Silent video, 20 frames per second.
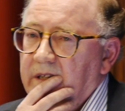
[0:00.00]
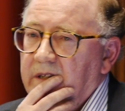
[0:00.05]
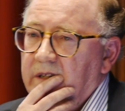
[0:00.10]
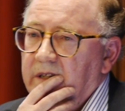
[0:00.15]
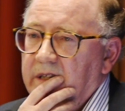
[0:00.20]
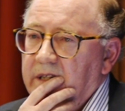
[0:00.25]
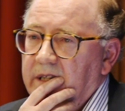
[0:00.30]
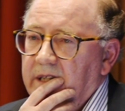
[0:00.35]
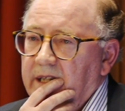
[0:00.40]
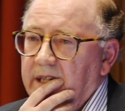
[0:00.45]

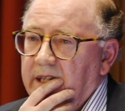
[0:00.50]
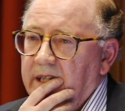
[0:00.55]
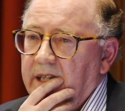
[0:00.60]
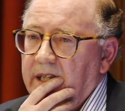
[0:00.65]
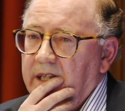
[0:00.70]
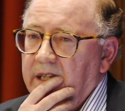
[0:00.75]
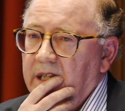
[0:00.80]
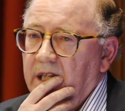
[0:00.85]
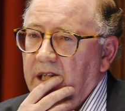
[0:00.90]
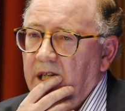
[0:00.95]
interesting,
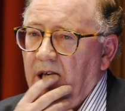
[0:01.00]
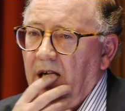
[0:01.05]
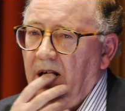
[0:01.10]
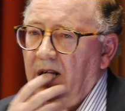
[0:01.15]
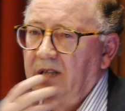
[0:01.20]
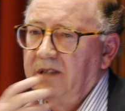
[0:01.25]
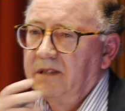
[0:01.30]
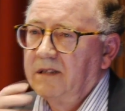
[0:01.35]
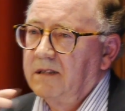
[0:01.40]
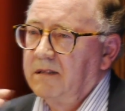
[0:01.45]
in the
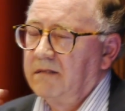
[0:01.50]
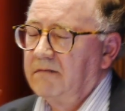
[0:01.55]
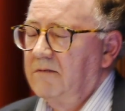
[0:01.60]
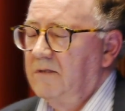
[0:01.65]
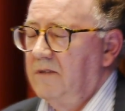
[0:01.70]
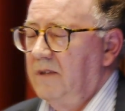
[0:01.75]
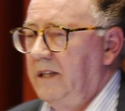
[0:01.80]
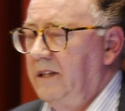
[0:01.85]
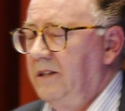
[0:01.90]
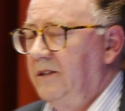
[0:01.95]
last
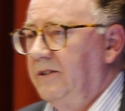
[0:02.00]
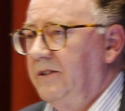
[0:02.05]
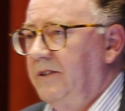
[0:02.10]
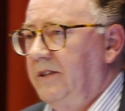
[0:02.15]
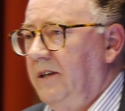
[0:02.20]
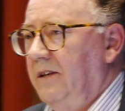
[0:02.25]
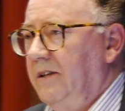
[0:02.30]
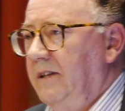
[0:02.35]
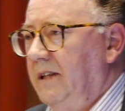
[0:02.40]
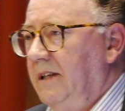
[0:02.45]
20 or
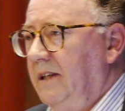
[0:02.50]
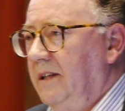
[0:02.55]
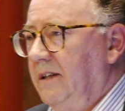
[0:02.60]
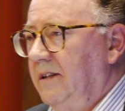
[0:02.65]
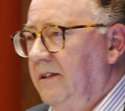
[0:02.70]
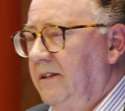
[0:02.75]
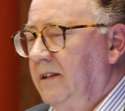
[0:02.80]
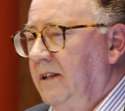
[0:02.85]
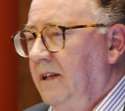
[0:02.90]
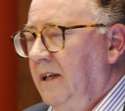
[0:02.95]
so
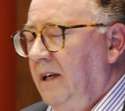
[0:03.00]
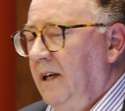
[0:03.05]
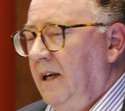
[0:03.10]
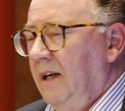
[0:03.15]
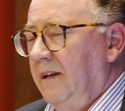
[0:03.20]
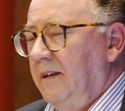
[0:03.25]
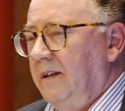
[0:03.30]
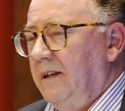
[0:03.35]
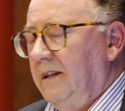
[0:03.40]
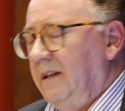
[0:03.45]
years,
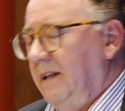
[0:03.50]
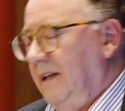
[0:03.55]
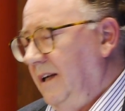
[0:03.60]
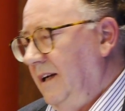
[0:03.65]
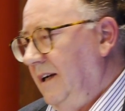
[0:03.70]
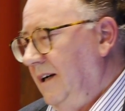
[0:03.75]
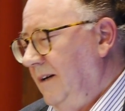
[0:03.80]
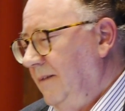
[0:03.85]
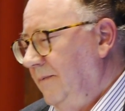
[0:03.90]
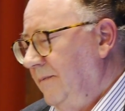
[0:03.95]
that
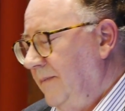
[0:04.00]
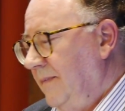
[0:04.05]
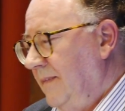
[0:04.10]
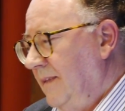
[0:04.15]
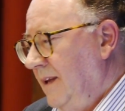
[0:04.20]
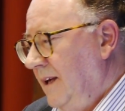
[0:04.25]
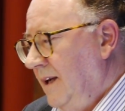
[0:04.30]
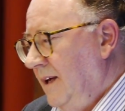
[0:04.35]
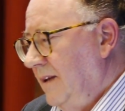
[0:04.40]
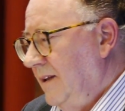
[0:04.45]

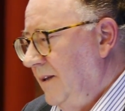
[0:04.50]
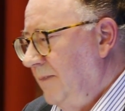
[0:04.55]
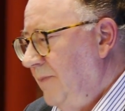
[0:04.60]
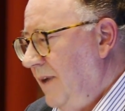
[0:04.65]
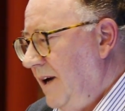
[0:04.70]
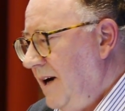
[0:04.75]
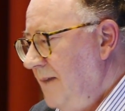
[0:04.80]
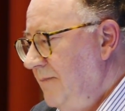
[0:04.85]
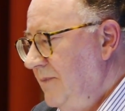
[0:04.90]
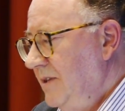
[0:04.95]
the
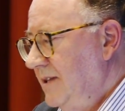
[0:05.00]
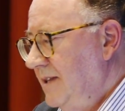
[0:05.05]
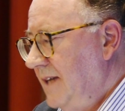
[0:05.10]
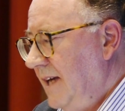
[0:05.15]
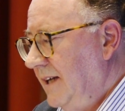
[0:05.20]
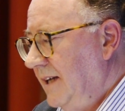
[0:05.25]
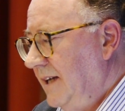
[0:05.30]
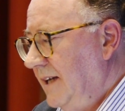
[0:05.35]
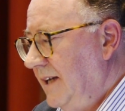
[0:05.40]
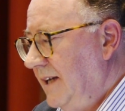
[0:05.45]
poem has
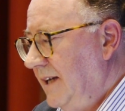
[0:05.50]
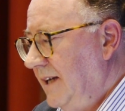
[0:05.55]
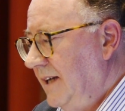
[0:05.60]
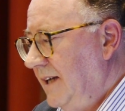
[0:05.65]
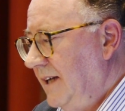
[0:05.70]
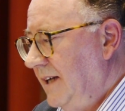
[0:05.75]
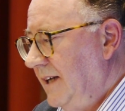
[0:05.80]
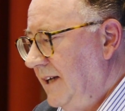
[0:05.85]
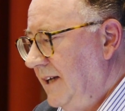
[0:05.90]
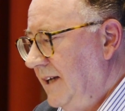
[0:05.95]
taken on